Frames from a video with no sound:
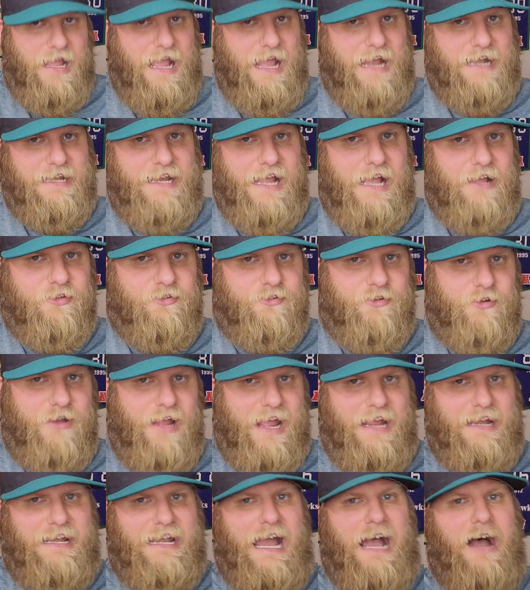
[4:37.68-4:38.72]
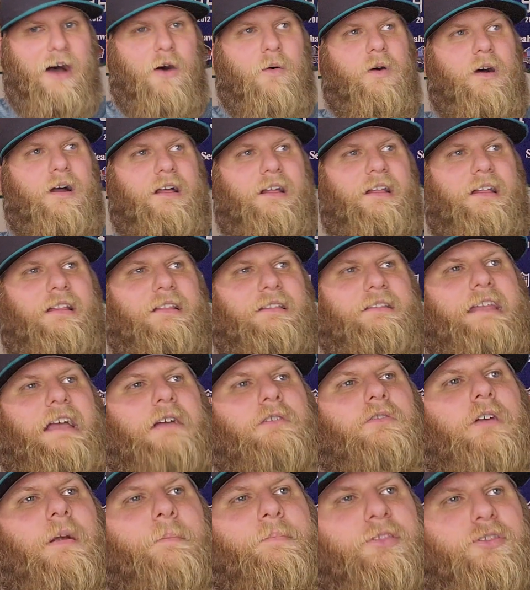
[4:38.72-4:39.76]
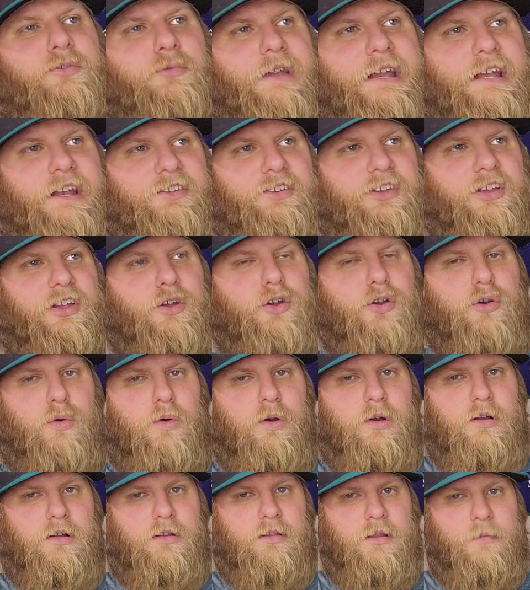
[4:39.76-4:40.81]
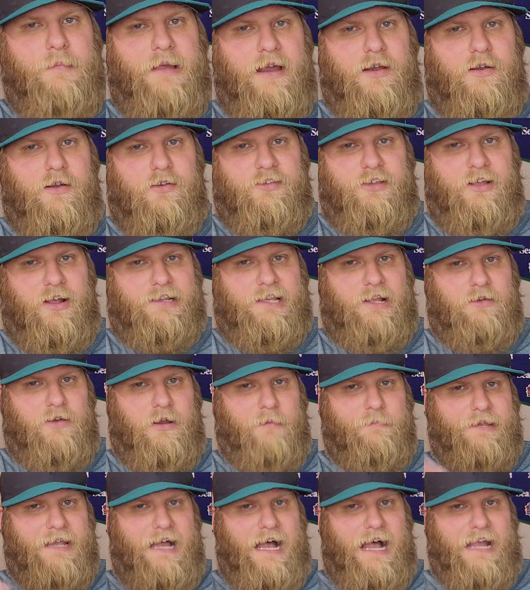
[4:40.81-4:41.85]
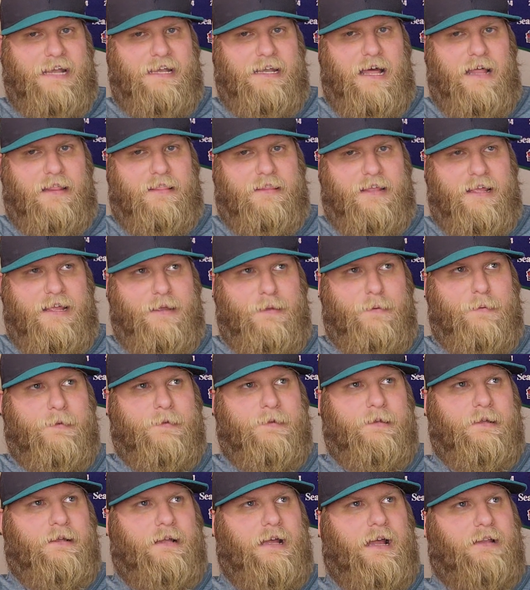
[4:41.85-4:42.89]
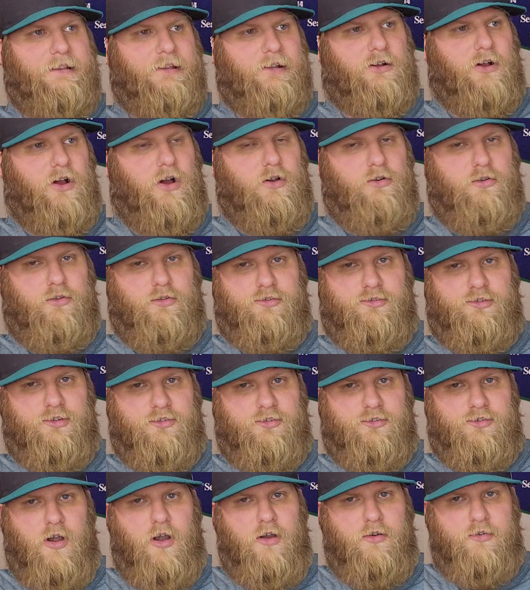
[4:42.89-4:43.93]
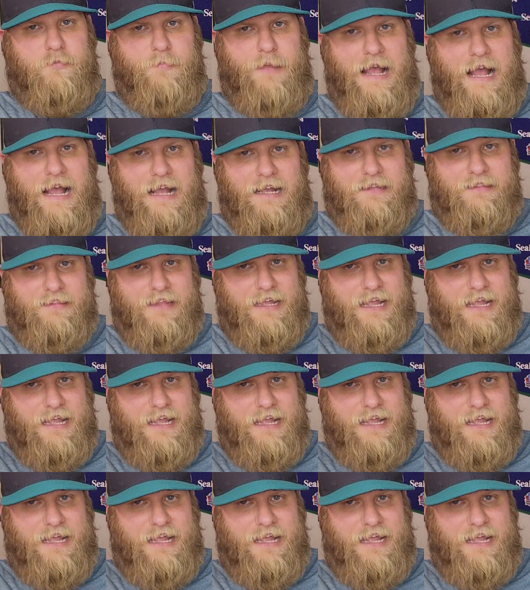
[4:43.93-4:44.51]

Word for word: And yesterday, now they were up three to two. The Mariners, like they were up nine nothing, and the Cardinals just charged back.